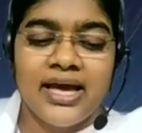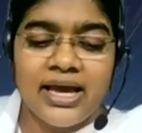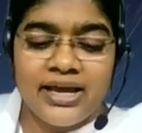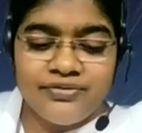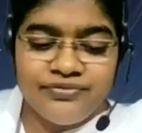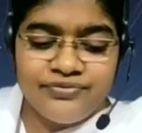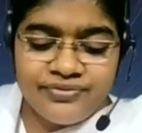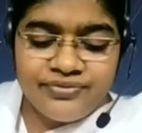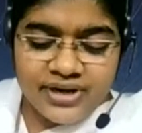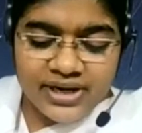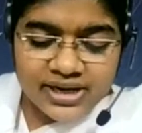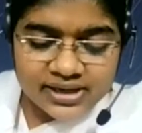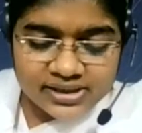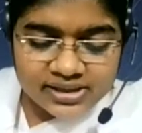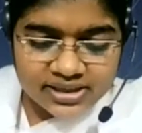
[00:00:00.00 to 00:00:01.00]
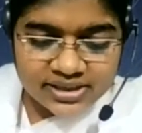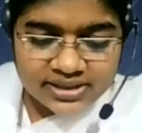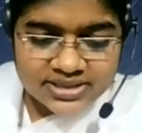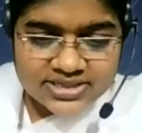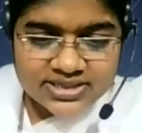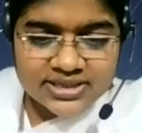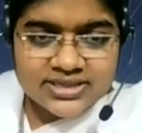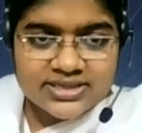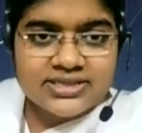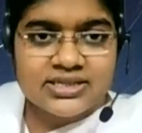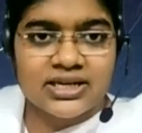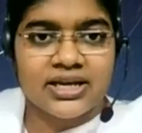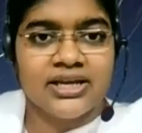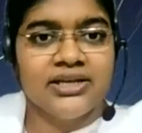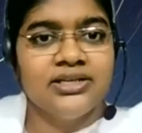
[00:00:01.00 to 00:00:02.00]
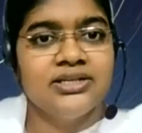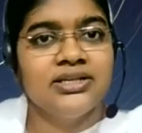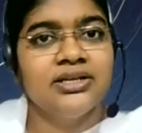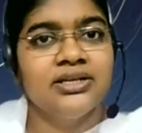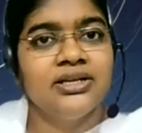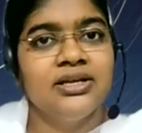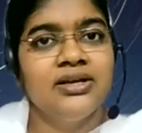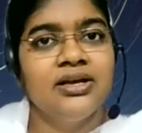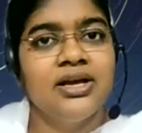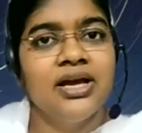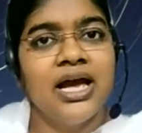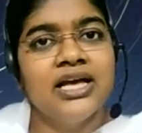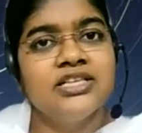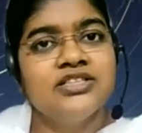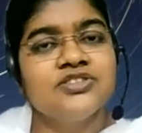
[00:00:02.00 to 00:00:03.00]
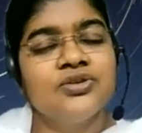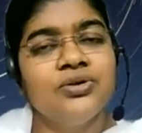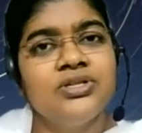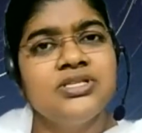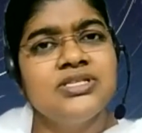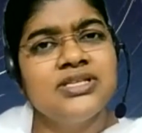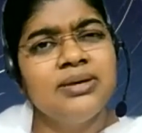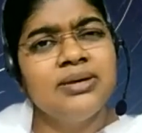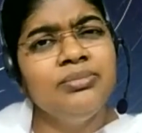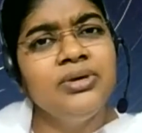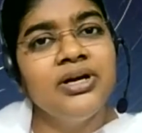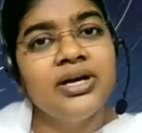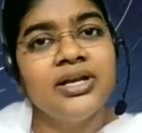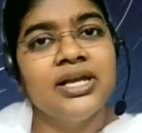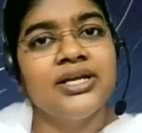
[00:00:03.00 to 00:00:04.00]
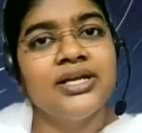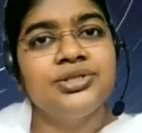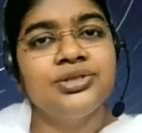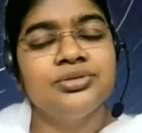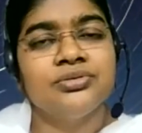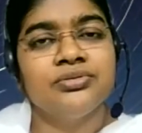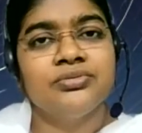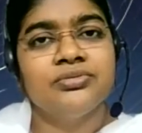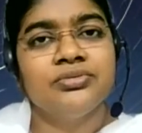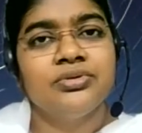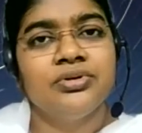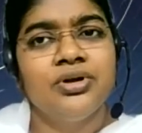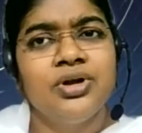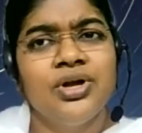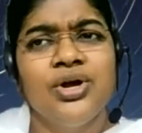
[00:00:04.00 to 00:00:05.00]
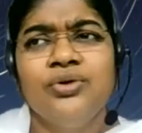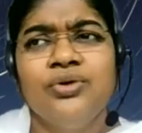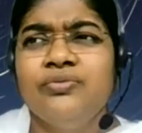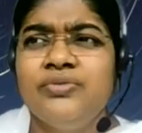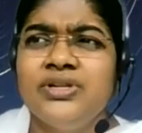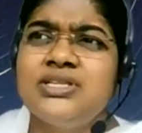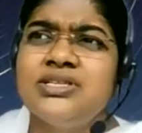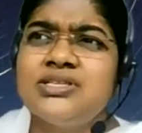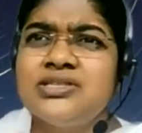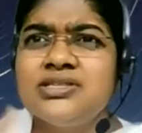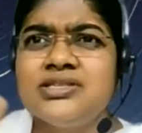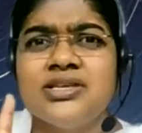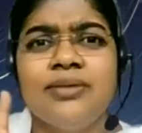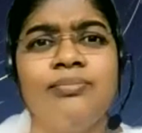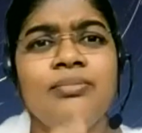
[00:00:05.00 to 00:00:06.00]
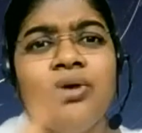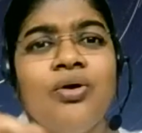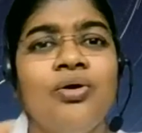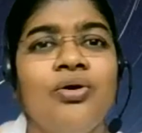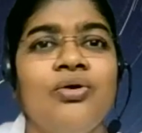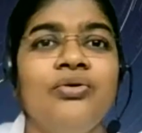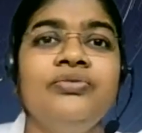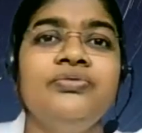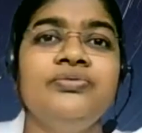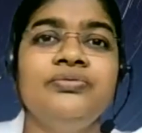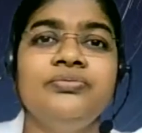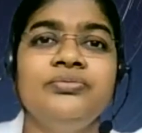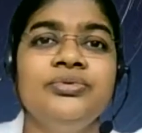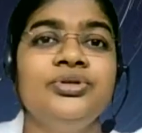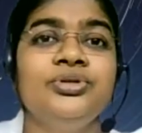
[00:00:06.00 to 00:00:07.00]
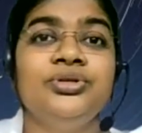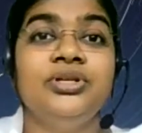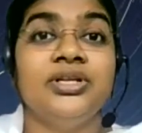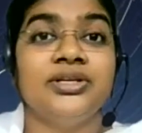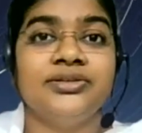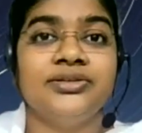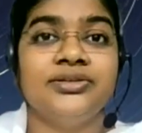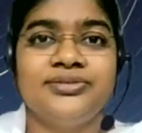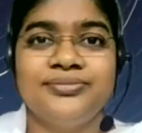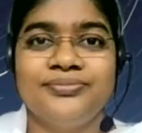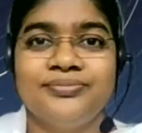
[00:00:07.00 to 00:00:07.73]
Every ugliness inside has got some connection with some of goodness.